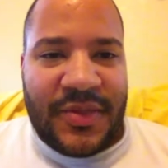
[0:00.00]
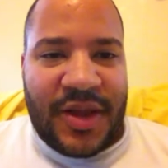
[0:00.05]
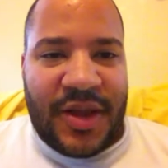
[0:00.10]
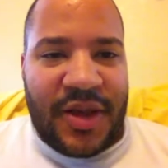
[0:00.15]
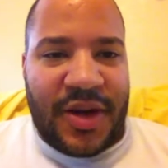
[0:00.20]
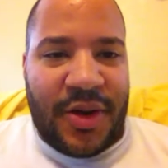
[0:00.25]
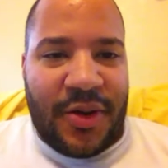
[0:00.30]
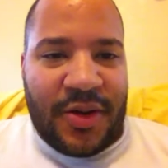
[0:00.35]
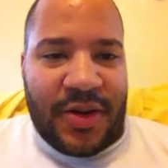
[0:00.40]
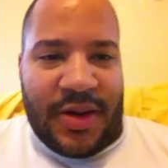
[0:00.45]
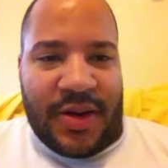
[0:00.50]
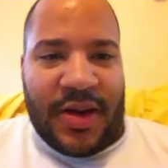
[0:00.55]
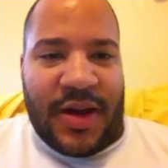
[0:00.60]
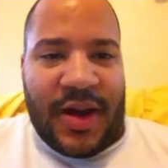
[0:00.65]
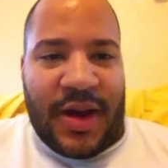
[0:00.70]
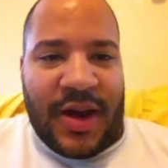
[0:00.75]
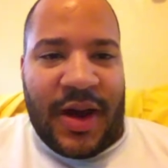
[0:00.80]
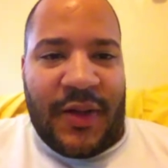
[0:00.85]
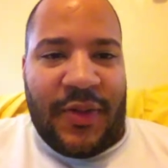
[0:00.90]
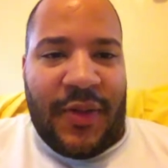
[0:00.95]
an
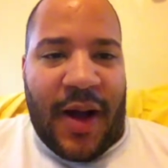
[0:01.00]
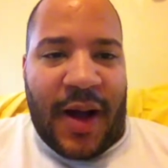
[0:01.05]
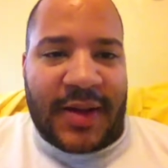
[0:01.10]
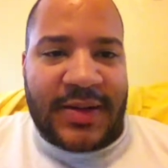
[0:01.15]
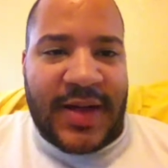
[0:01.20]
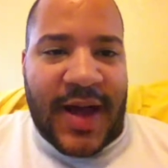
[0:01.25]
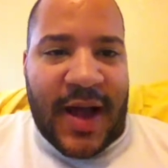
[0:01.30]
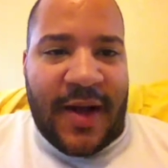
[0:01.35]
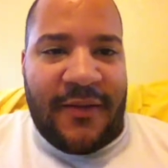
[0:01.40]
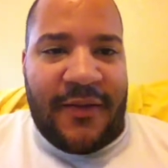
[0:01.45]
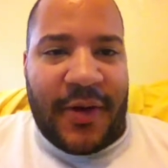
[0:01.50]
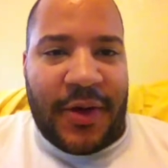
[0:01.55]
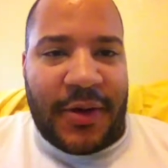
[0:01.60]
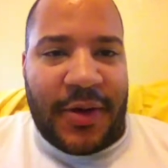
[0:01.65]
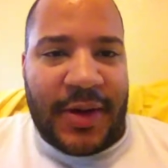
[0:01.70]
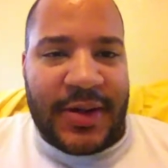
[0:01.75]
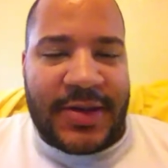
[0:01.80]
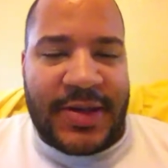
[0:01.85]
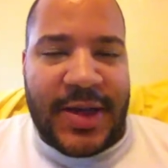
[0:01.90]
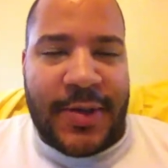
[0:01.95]
unlocked iPhone
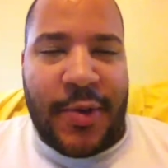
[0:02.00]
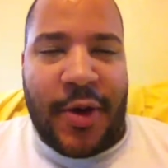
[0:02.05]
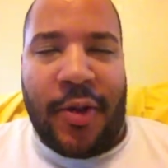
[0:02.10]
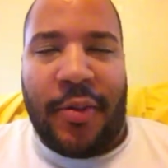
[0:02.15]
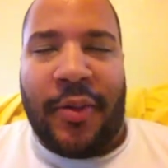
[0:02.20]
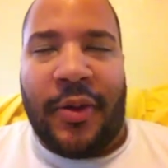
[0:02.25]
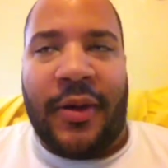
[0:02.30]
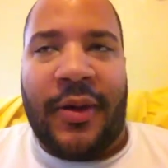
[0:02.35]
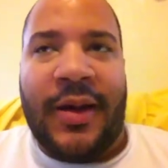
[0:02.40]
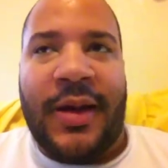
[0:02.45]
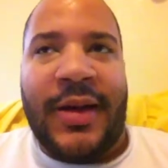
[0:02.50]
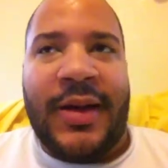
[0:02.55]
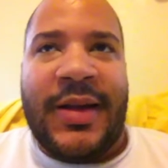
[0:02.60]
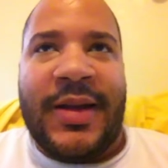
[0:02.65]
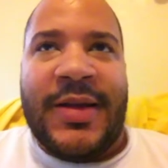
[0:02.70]
on T-Mobile?